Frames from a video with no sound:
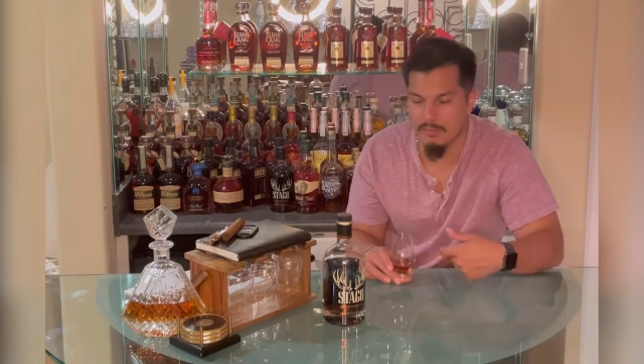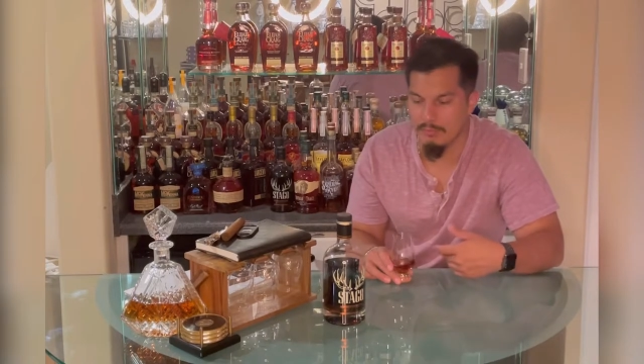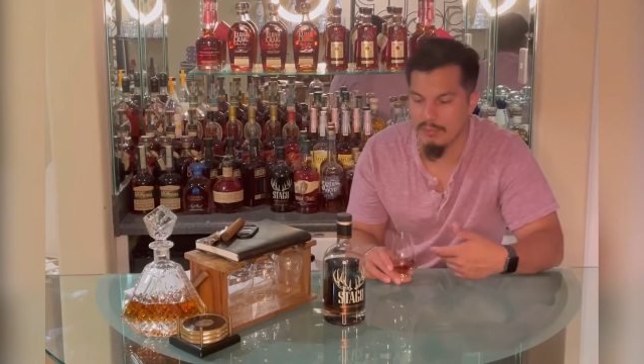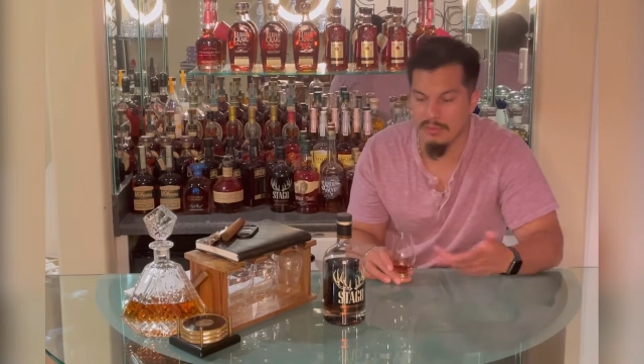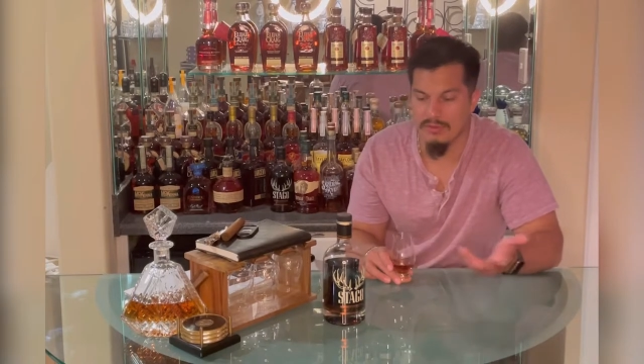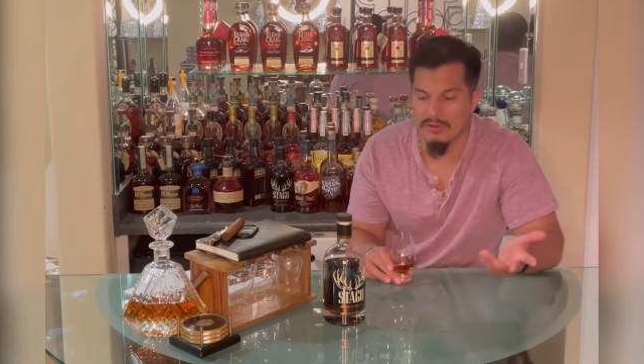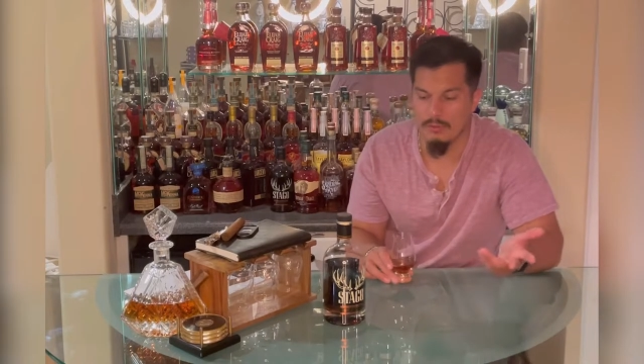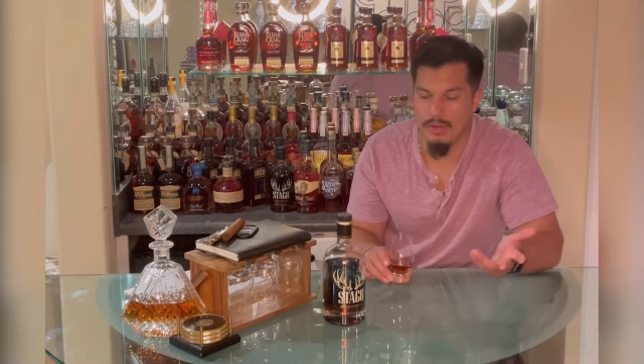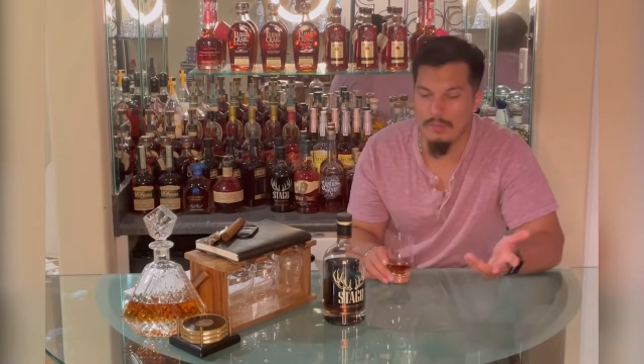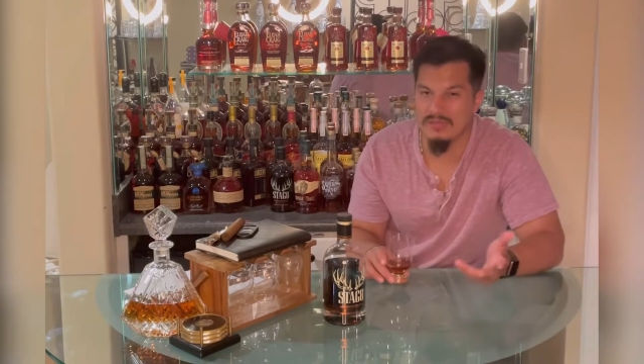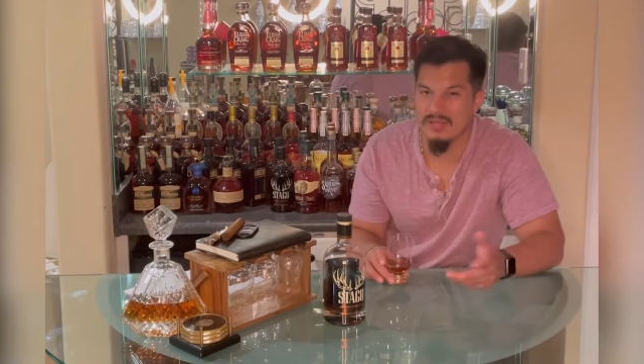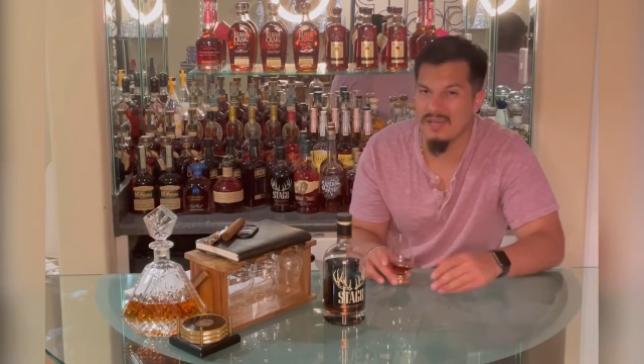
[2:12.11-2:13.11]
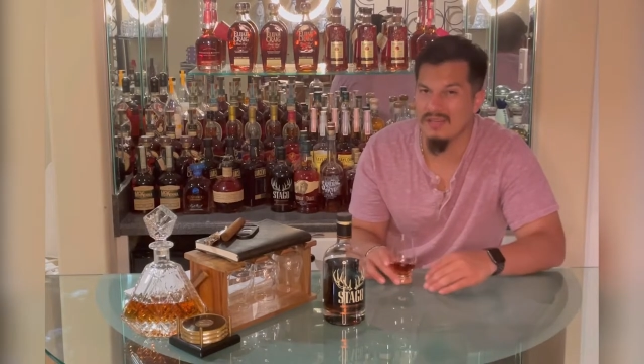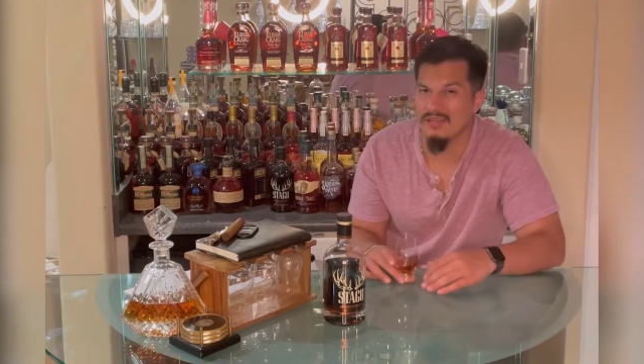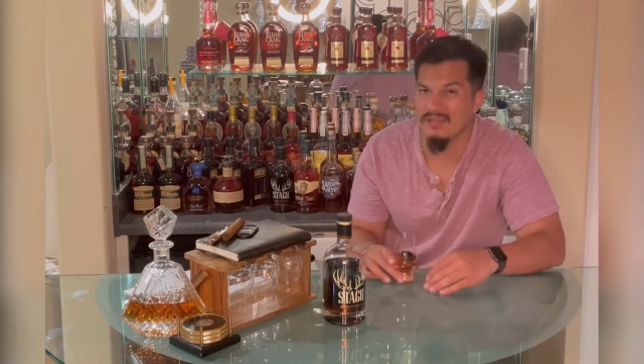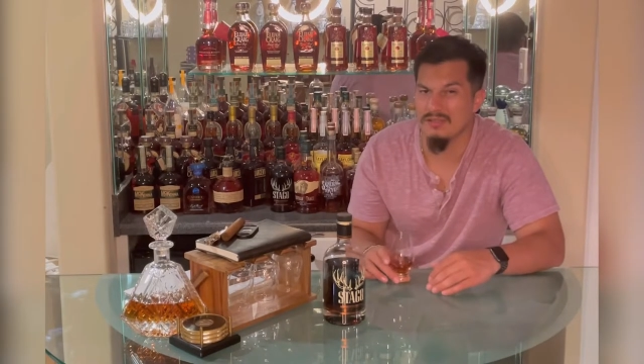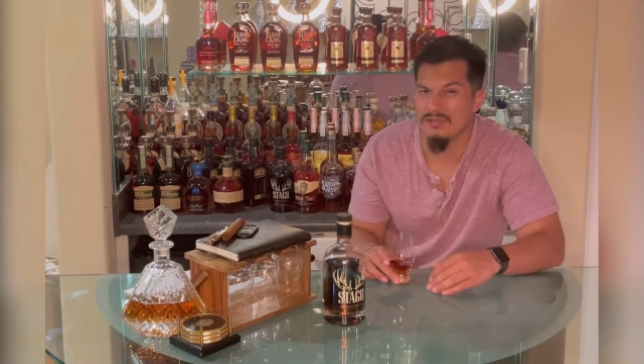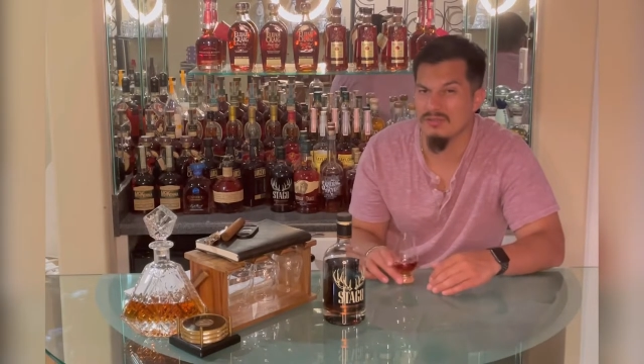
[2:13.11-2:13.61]
per their website,
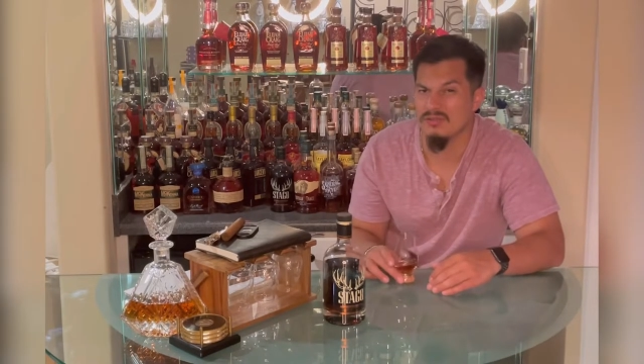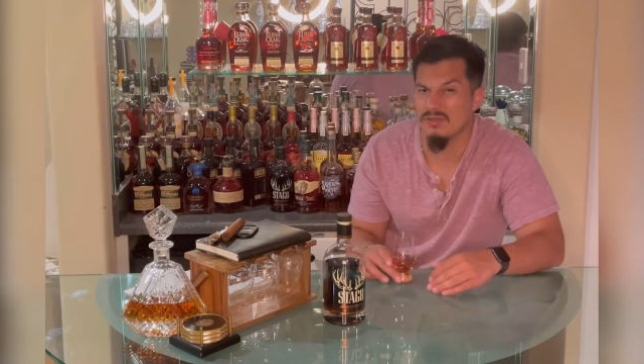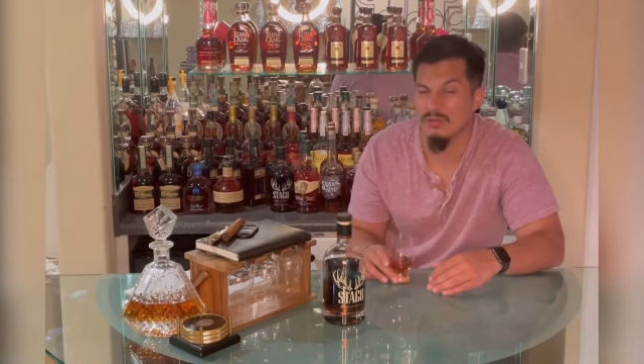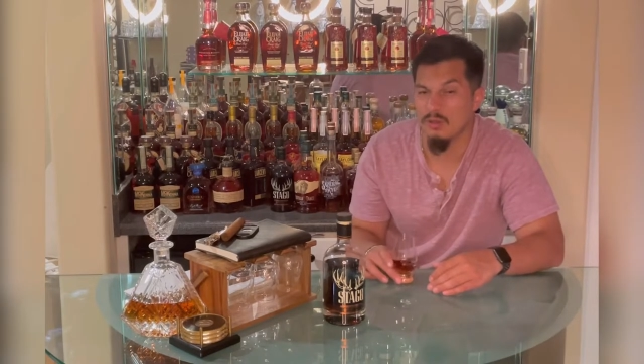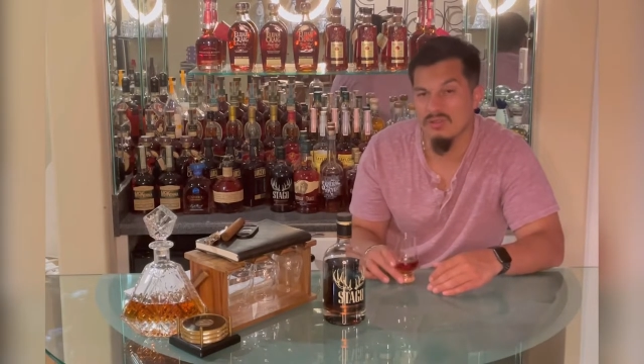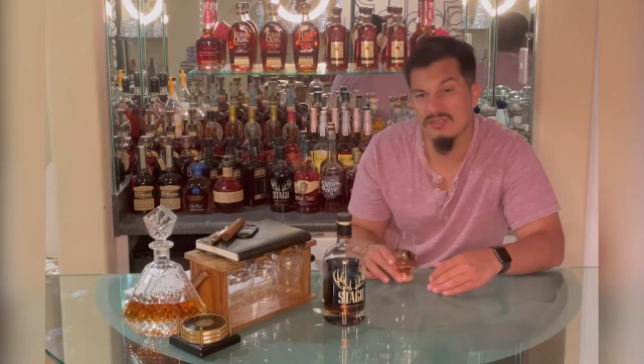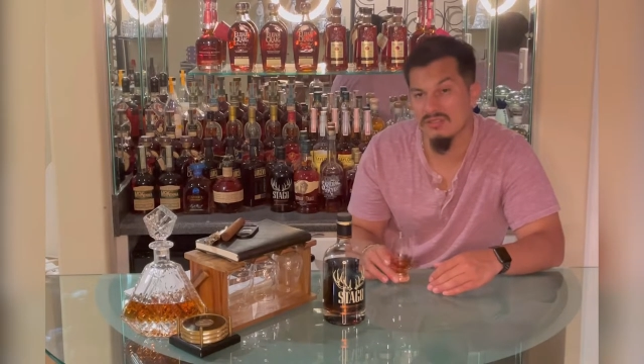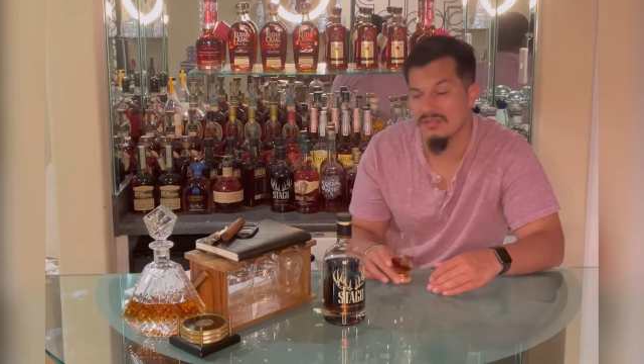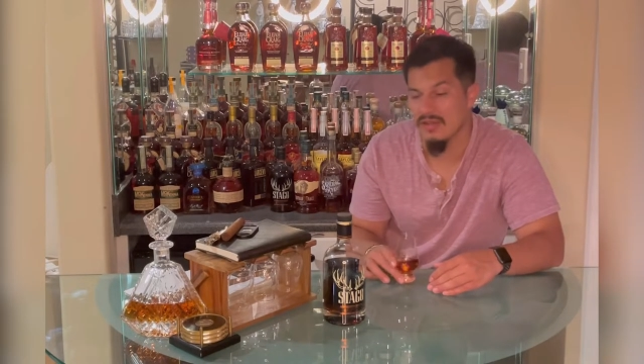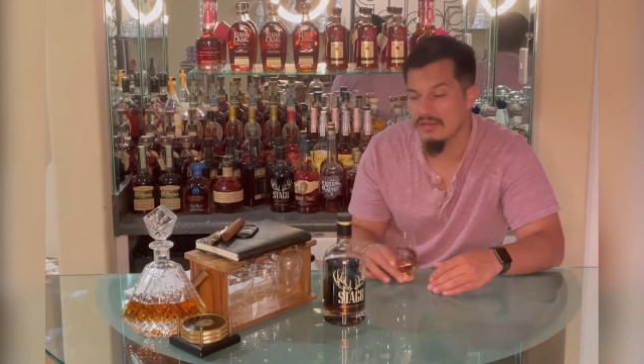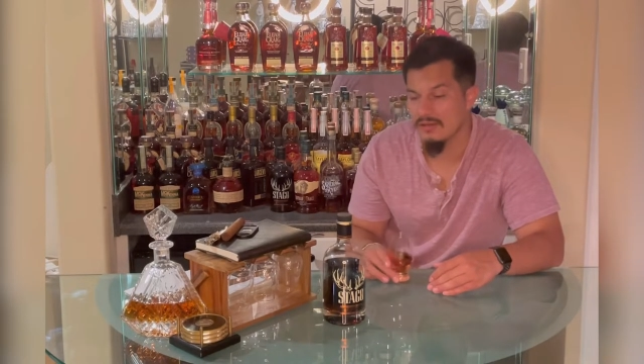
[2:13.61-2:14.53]
it's close to 10